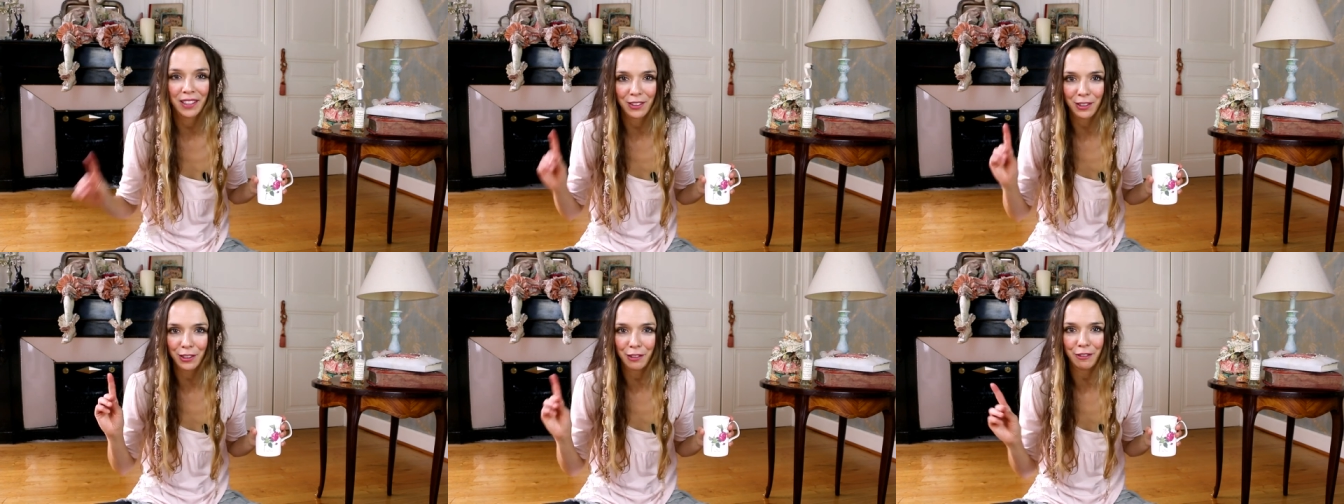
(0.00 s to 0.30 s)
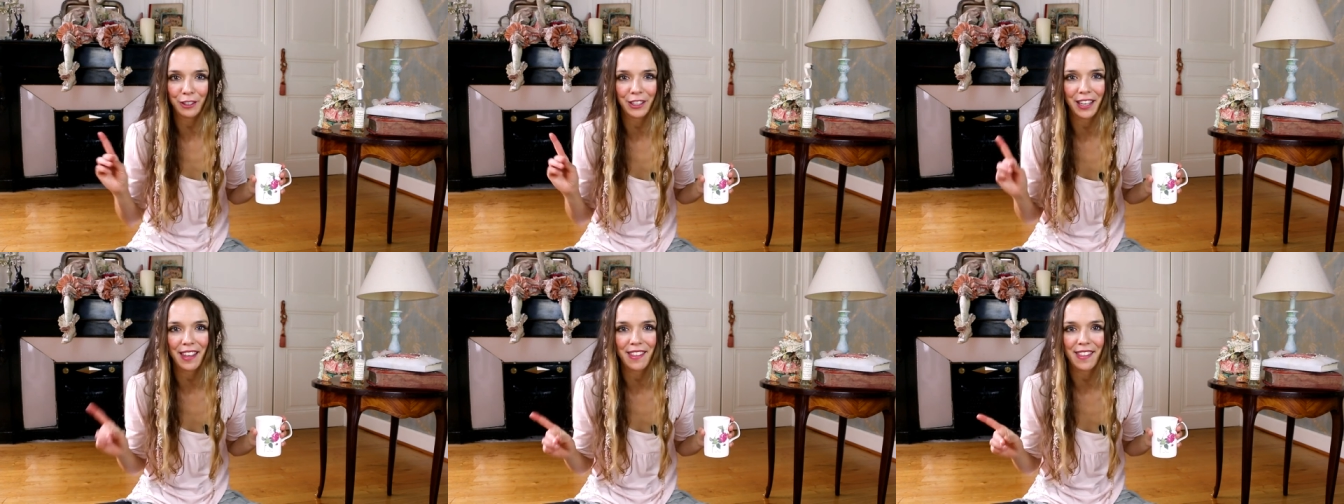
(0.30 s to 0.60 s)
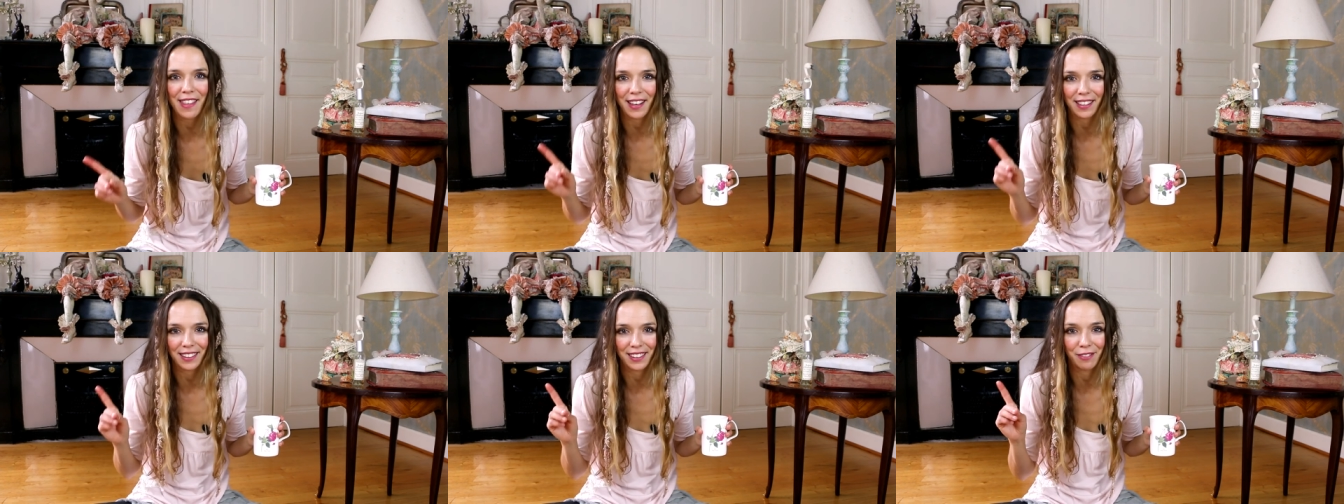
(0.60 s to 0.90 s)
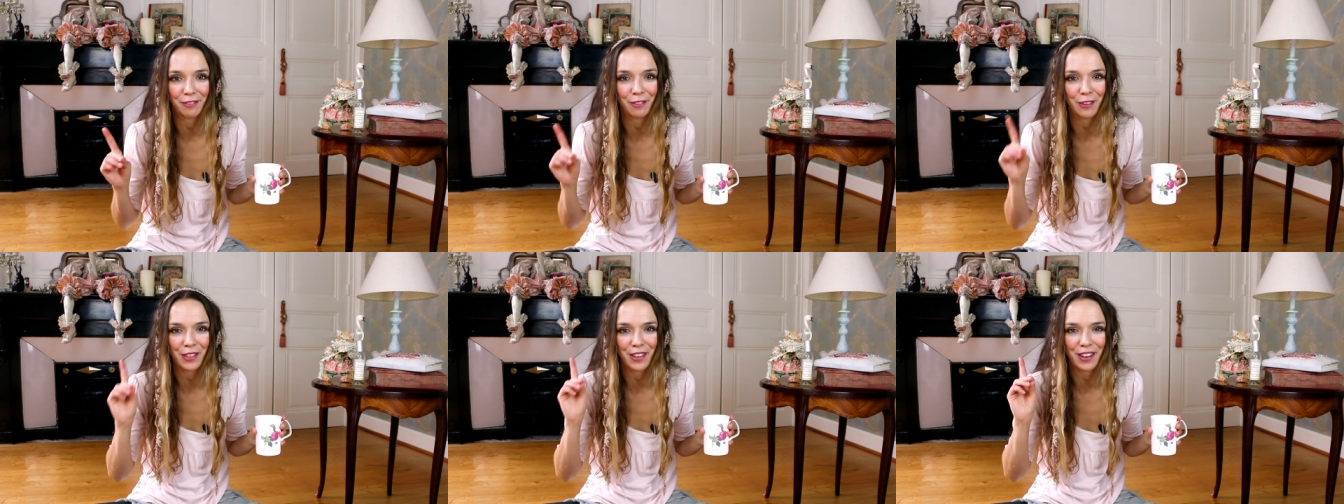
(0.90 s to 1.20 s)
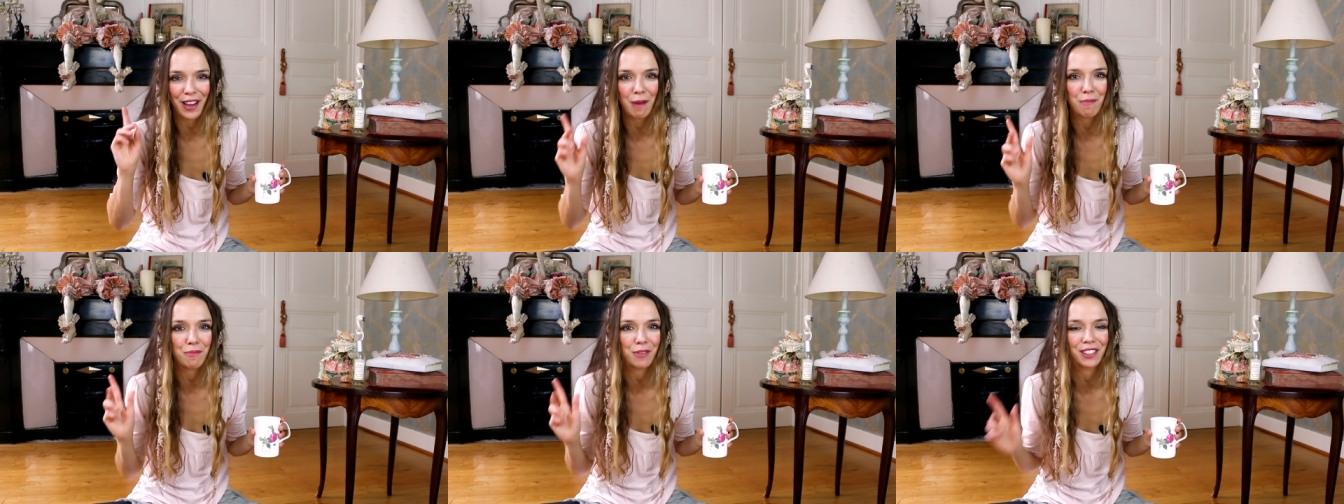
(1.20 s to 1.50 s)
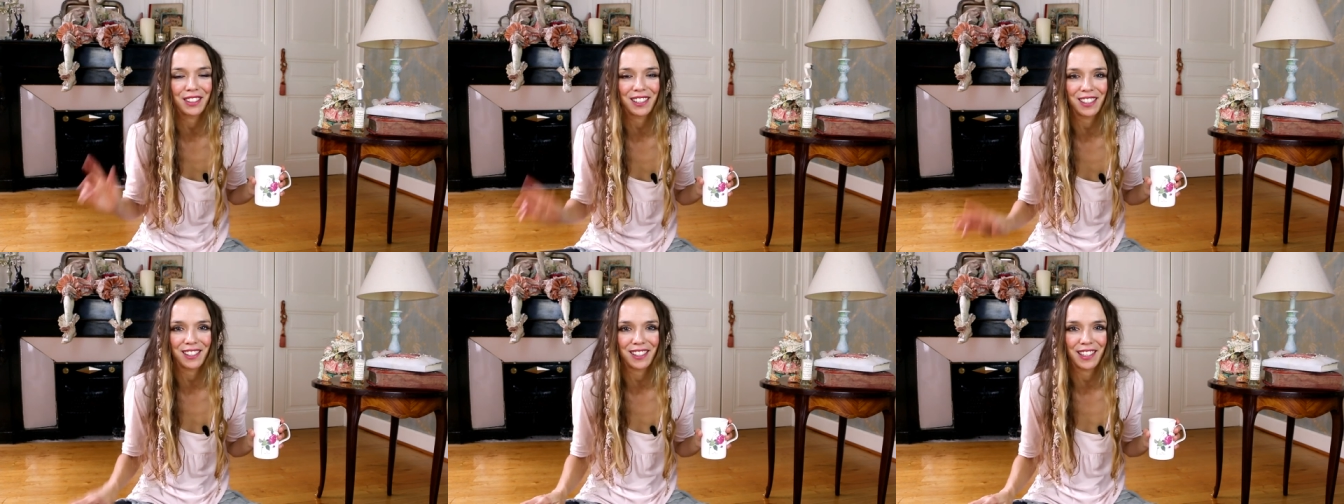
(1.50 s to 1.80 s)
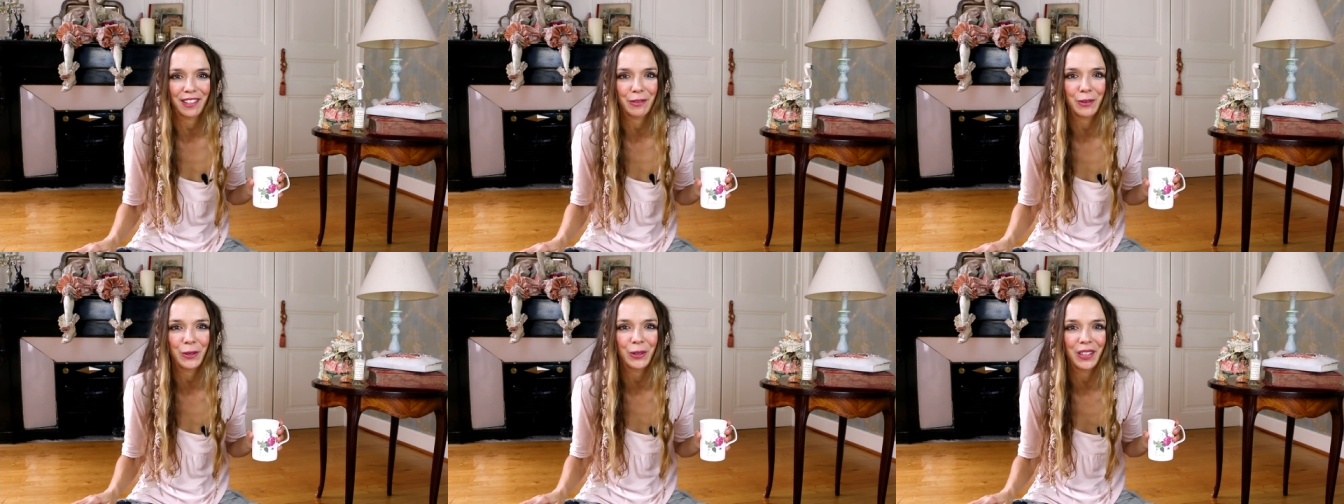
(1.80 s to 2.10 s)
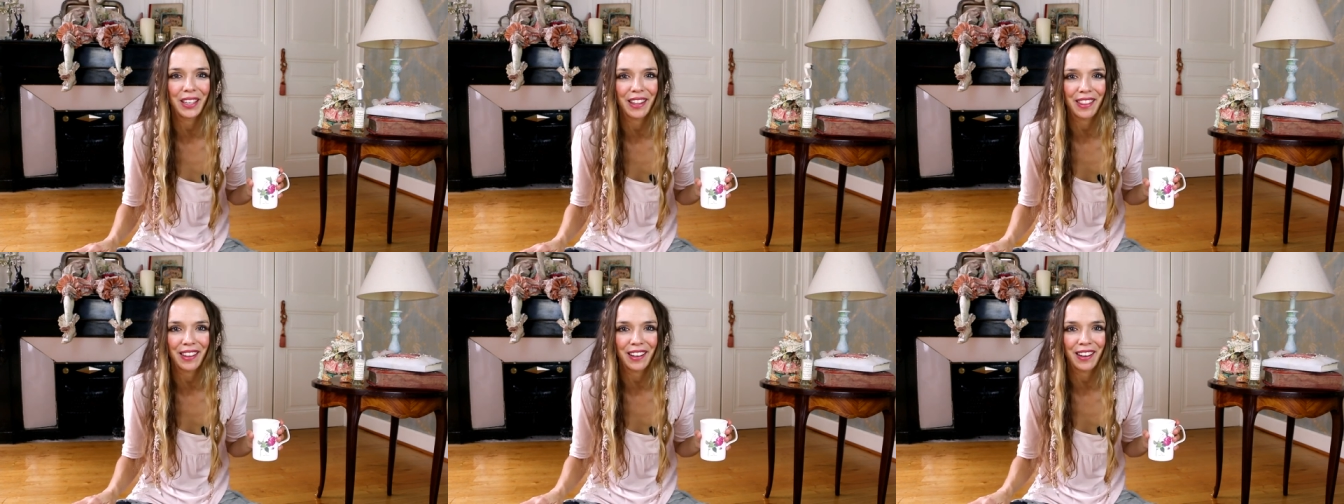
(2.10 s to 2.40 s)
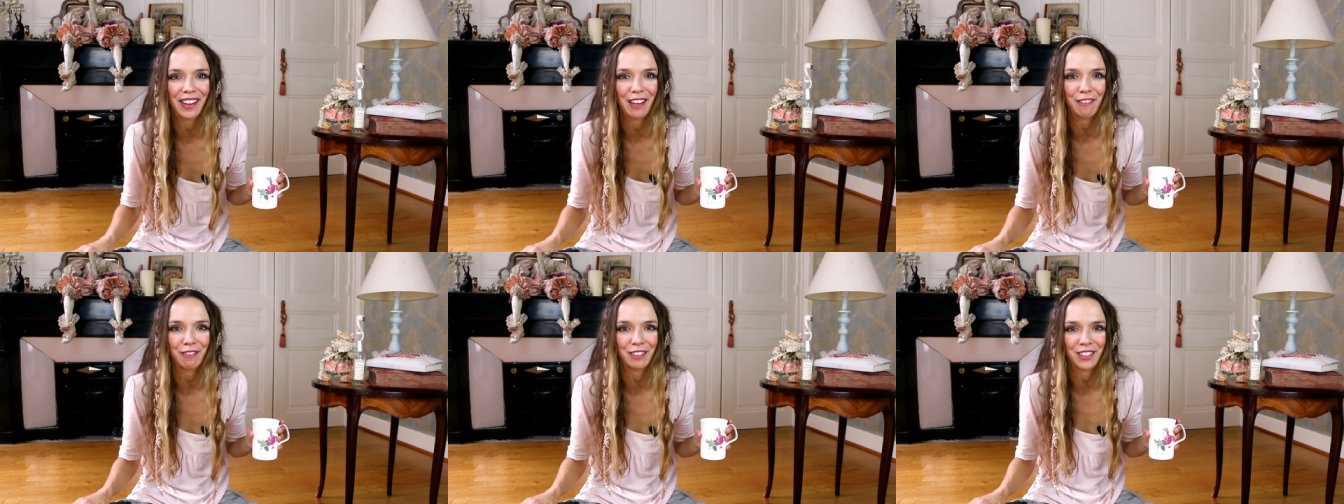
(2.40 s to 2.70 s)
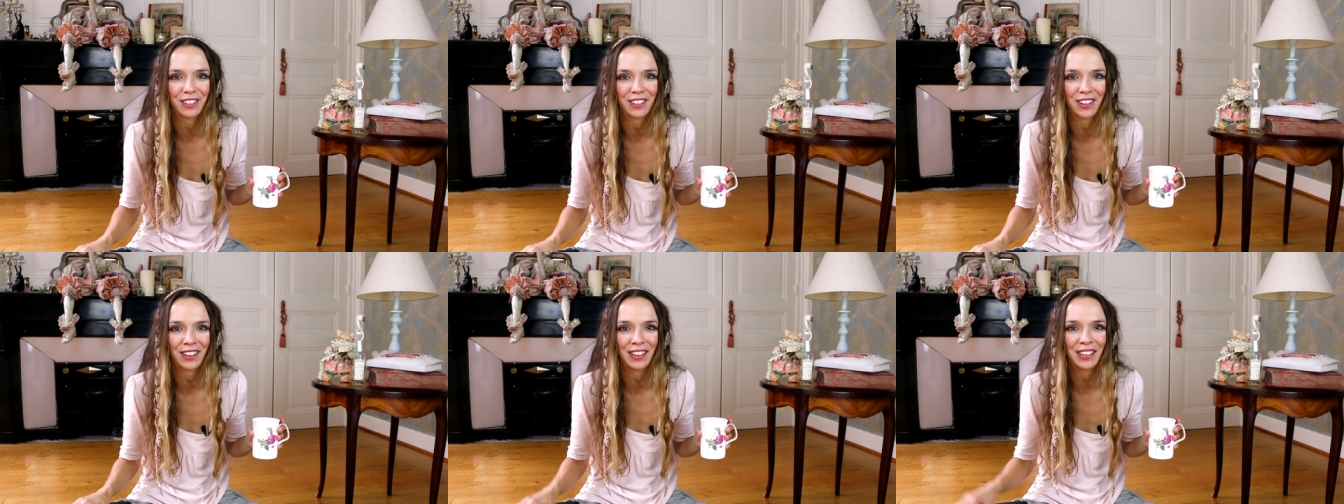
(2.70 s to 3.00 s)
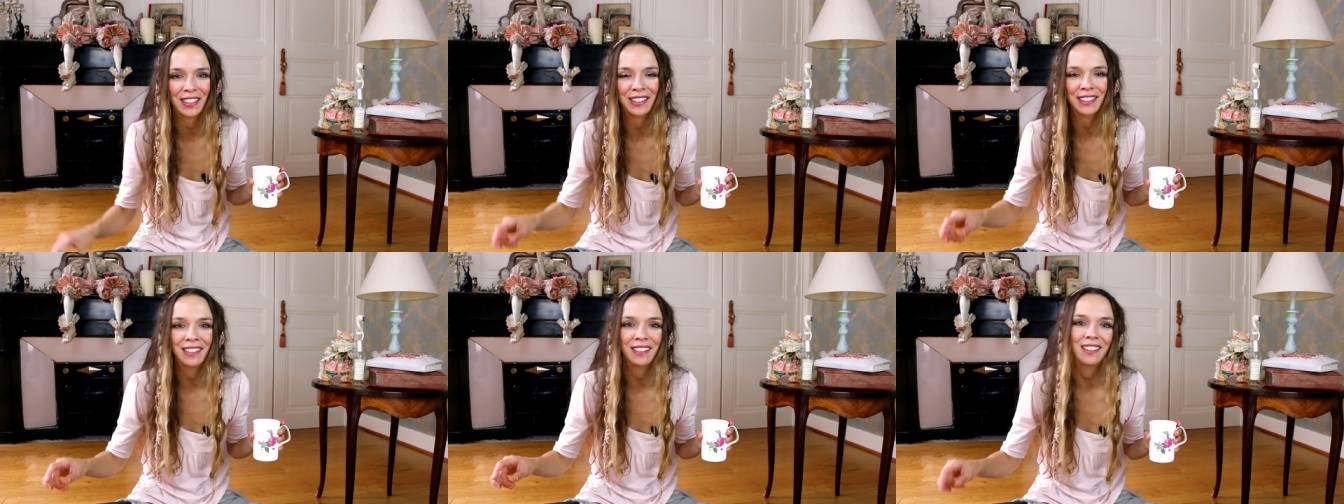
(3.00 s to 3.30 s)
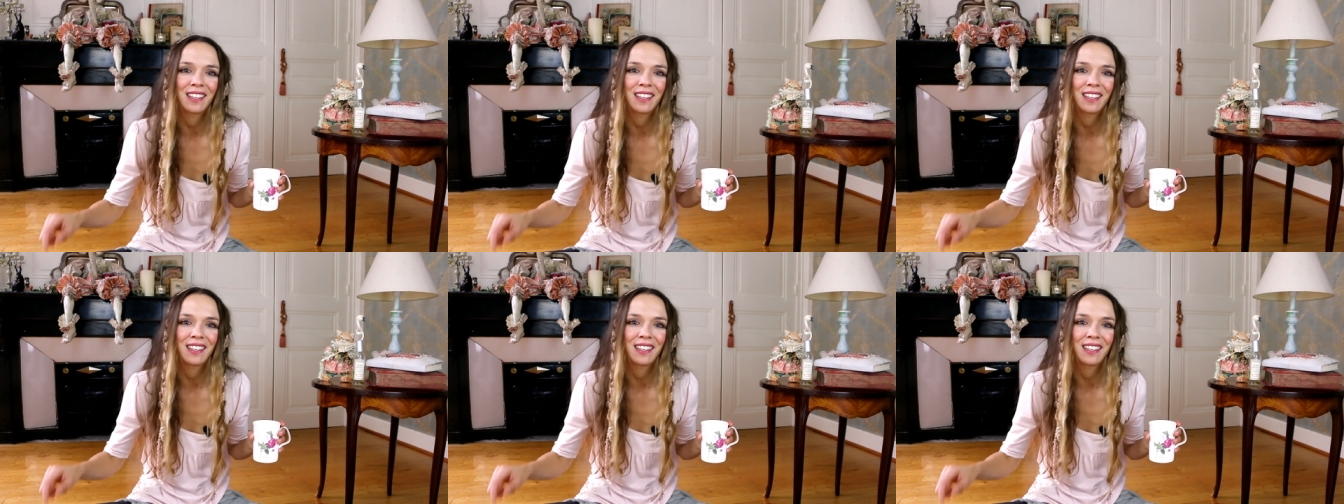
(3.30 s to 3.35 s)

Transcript: don't forget that for the apprentice enroll in the Elephant Doll.